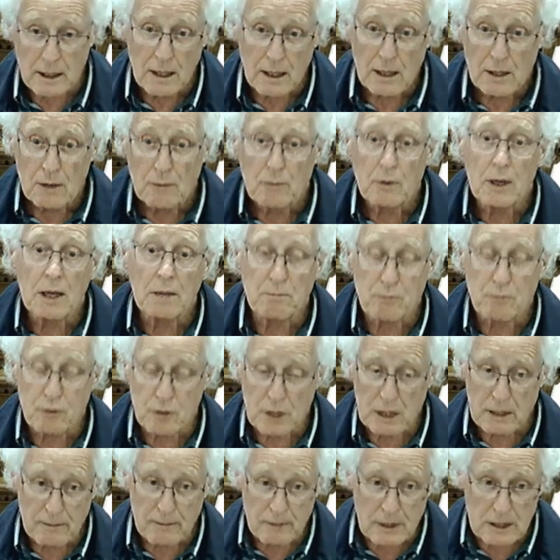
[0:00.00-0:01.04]
We had
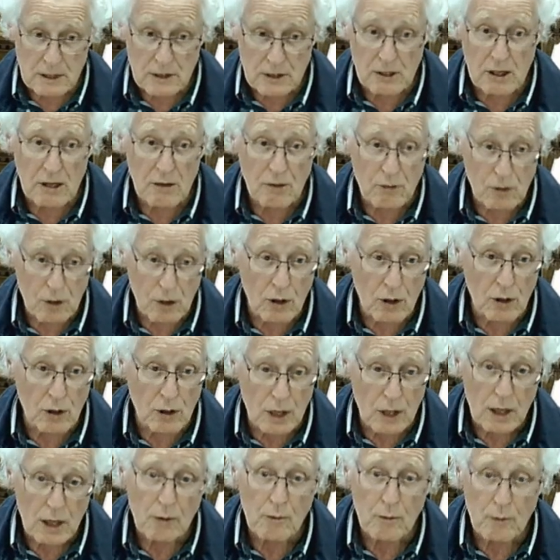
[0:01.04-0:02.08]
previously thought
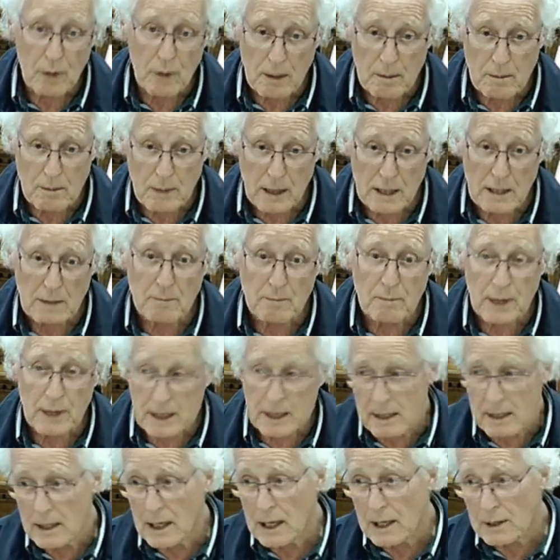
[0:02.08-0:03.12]
we might be
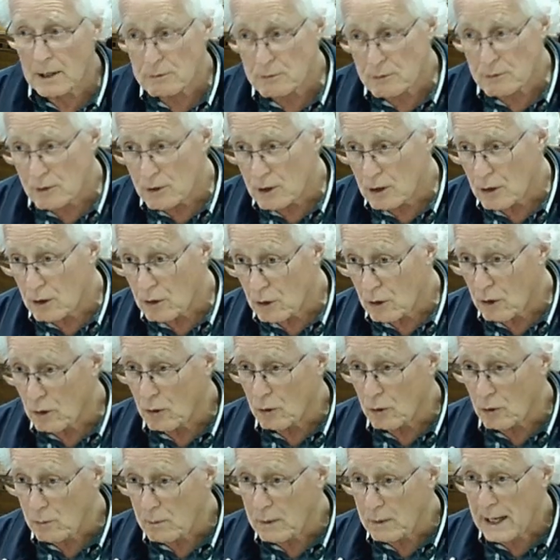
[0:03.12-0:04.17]
out in the hall
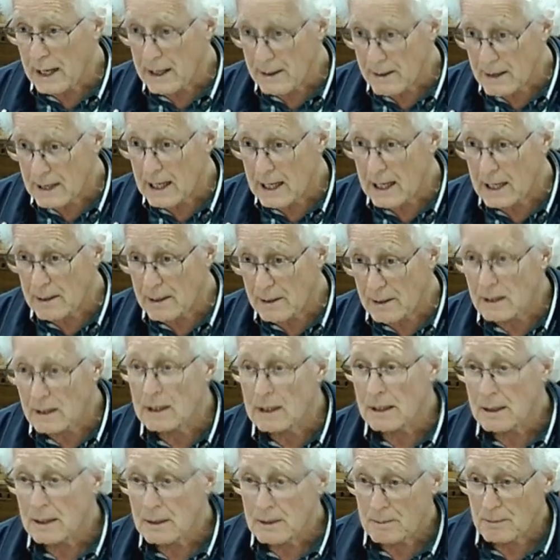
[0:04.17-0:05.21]
by then
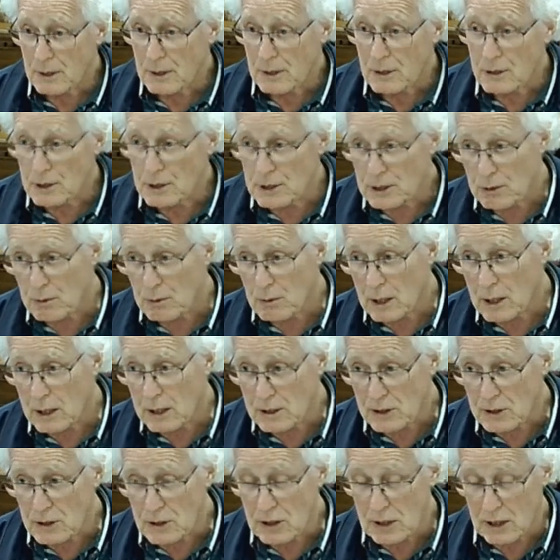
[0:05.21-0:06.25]
because the work had
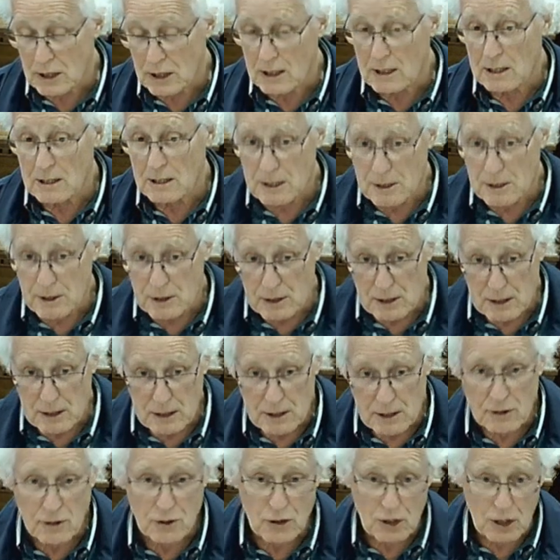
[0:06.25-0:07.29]
started in the
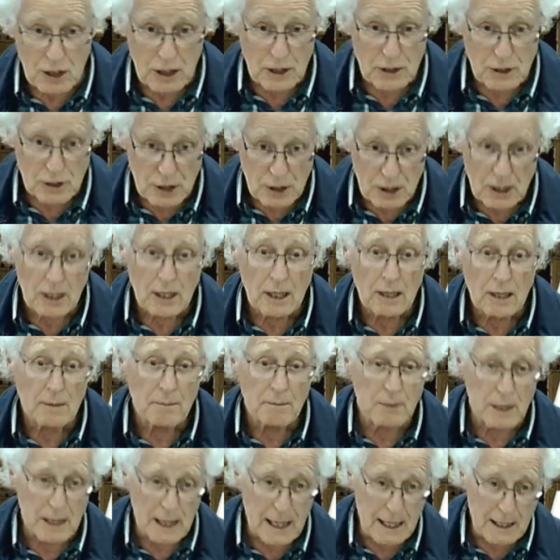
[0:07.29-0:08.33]
church,
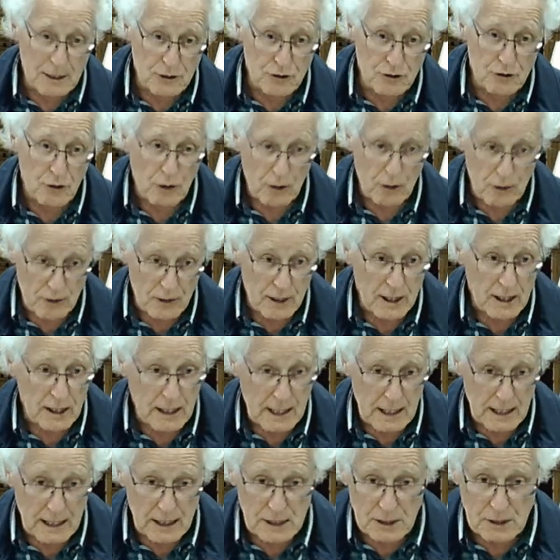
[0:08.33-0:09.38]
but that's not the
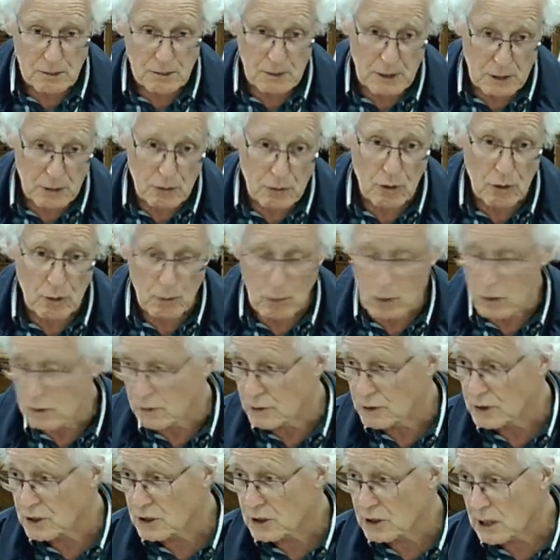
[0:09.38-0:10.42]
case. We know it won't
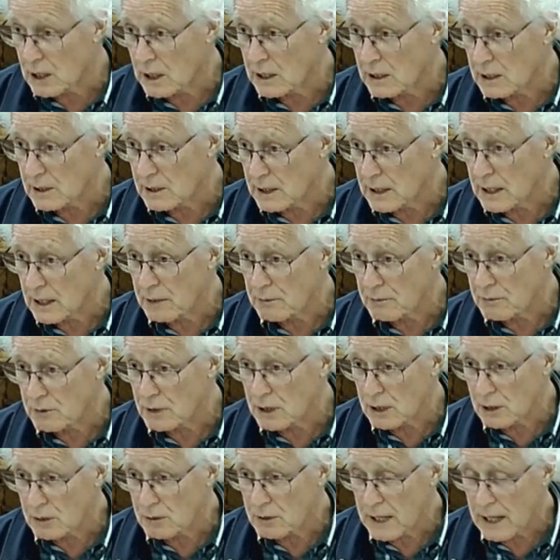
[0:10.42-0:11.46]
start now
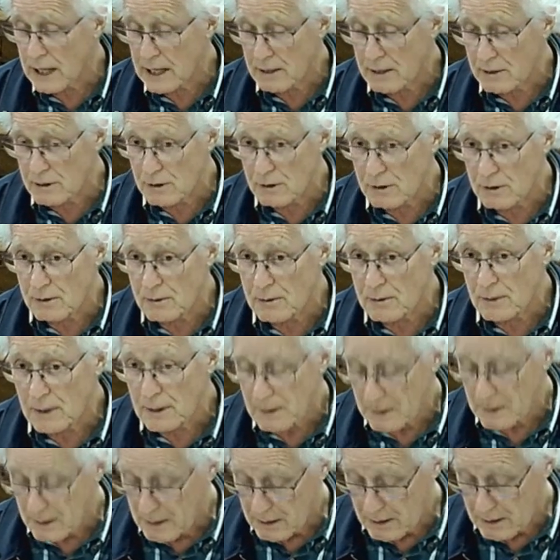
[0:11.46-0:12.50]
until the end of
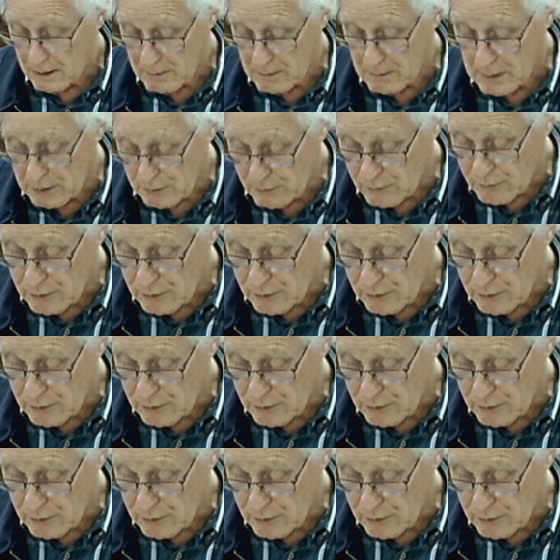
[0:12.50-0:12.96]
the month.